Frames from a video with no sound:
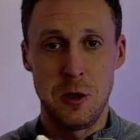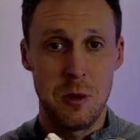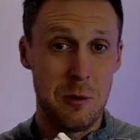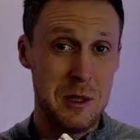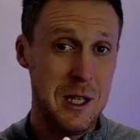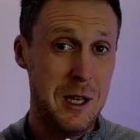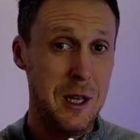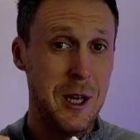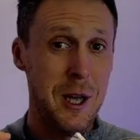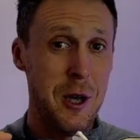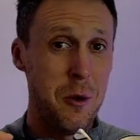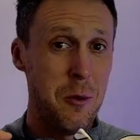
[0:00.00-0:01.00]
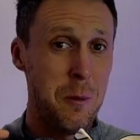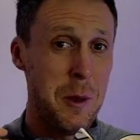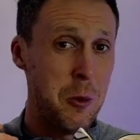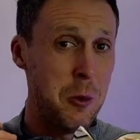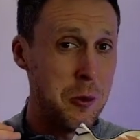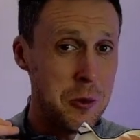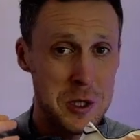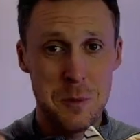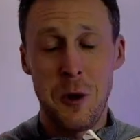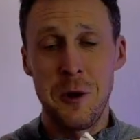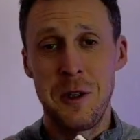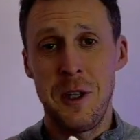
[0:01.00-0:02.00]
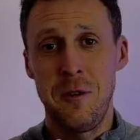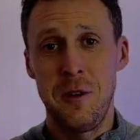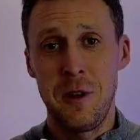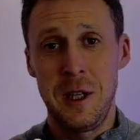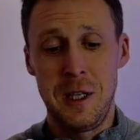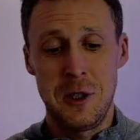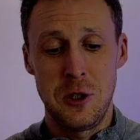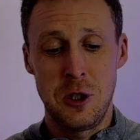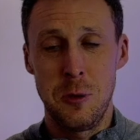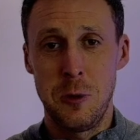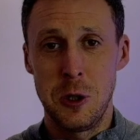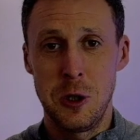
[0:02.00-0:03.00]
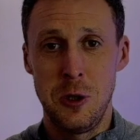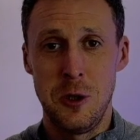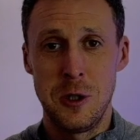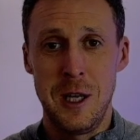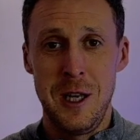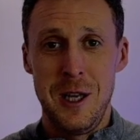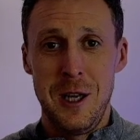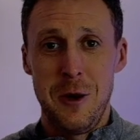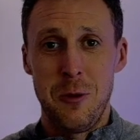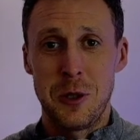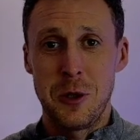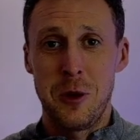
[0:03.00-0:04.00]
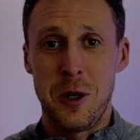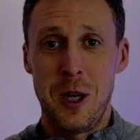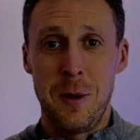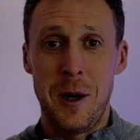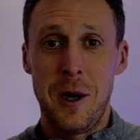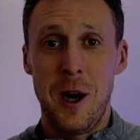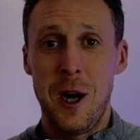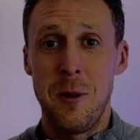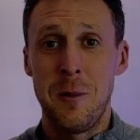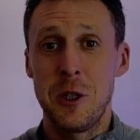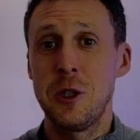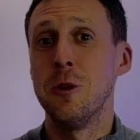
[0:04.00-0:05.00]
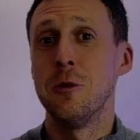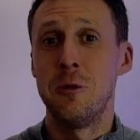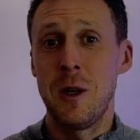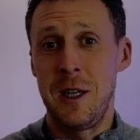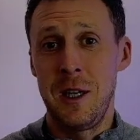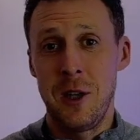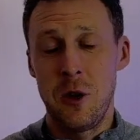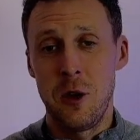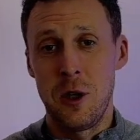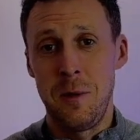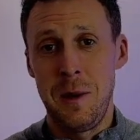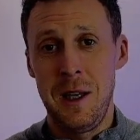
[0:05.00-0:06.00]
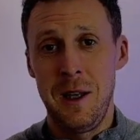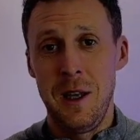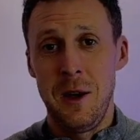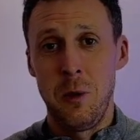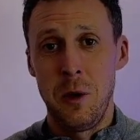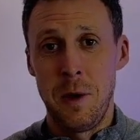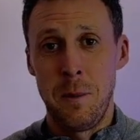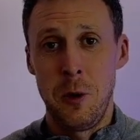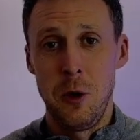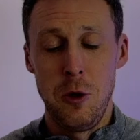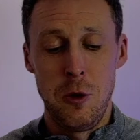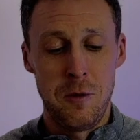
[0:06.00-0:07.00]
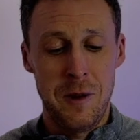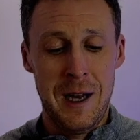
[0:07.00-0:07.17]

When we say people will respond differently to super shoes, we're talking about how much your running economy will improve.